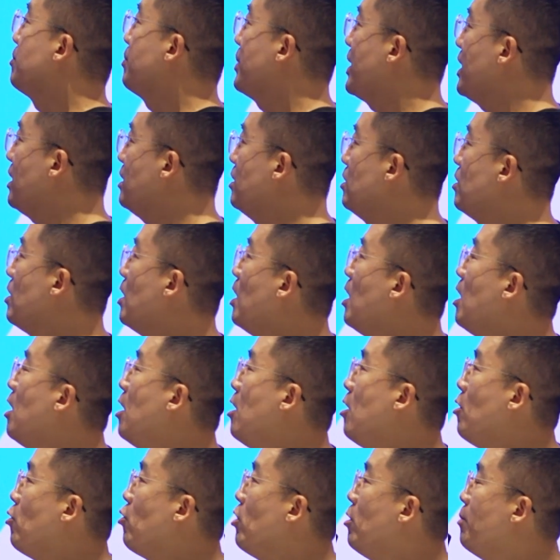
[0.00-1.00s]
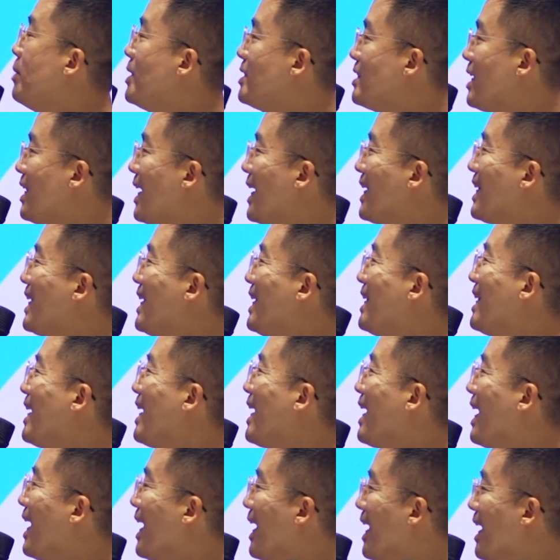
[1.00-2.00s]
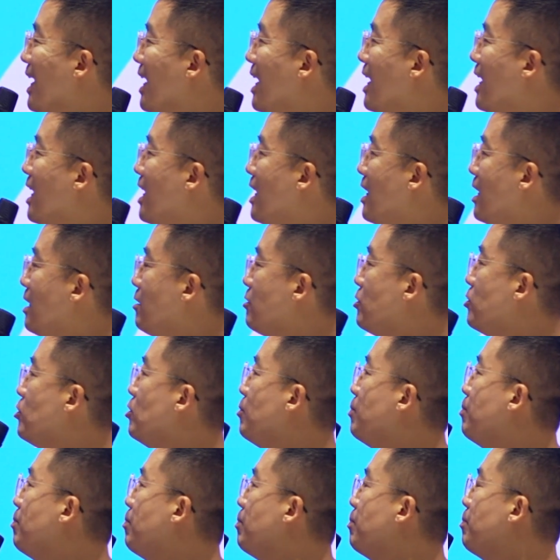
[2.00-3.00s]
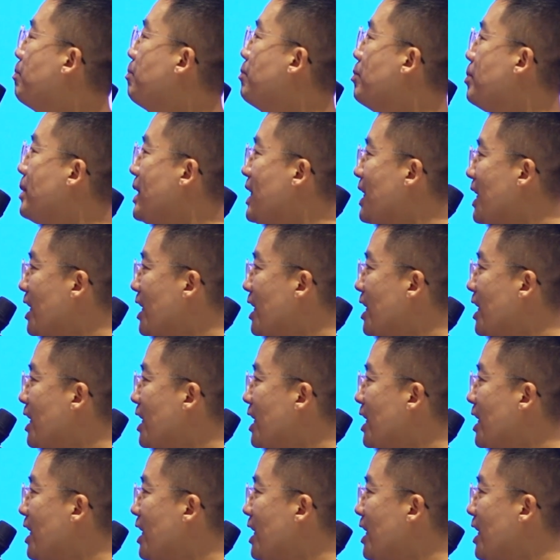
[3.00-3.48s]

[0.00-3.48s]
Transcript: bid will be selected to be